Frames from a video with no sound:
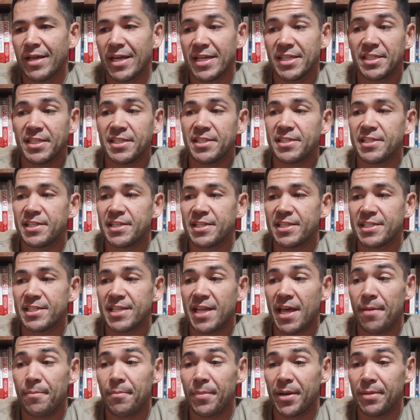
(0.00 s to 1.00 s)
as easy as
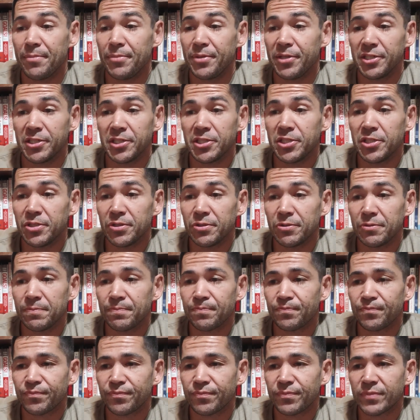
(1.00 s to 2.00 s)
that might be to do.
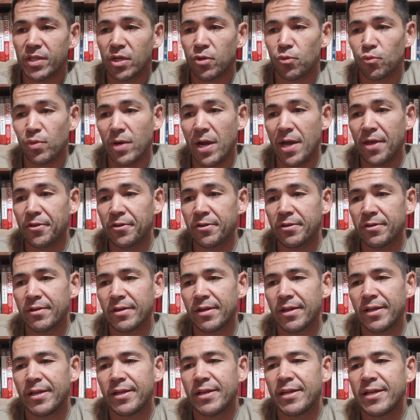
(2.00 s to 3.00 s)
Rather,
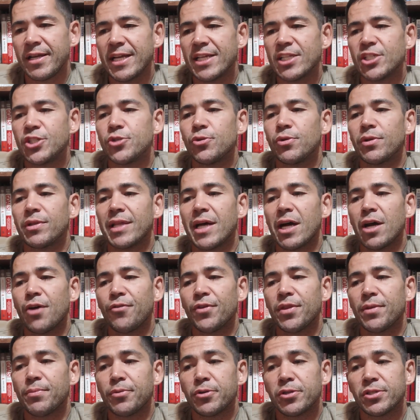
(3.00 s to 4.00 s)
it's to allow
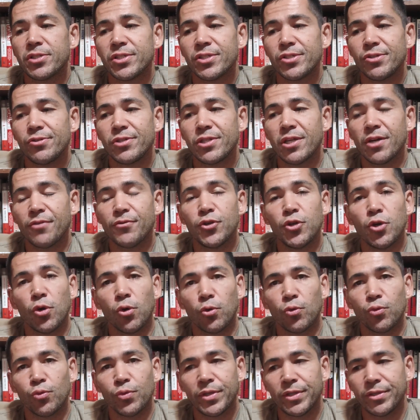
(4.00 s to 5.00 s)
for the pursuit of
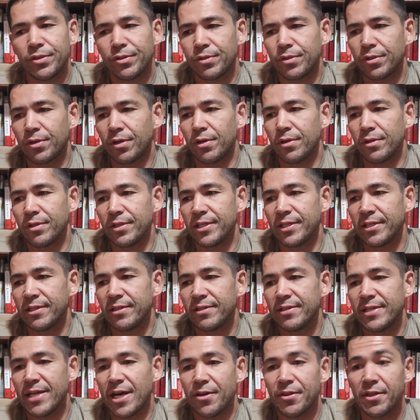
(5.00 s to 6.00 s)
your real calling
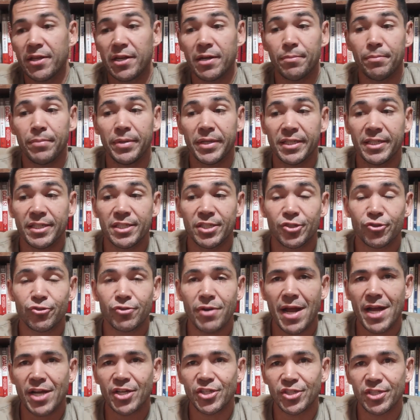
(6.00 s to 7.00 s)
now that a big
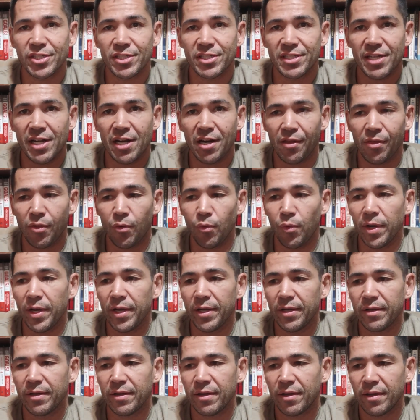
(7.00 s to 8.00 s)
distraction is out of the way.
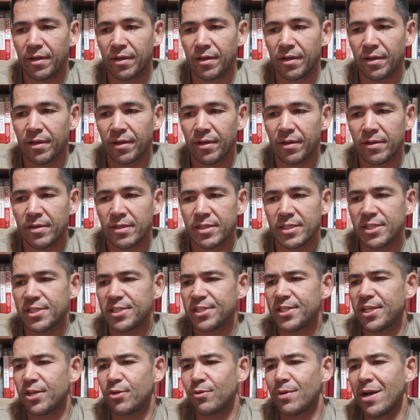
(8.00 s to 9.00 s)
To
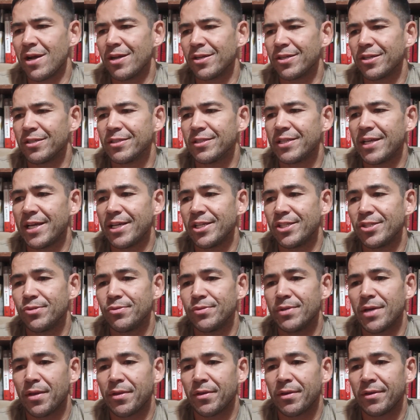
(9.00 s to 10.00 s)
sit around all day and do
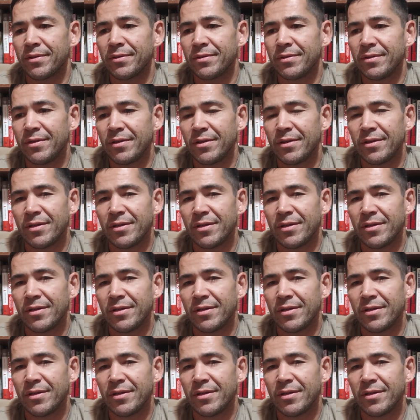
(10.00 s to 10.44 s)
nothing,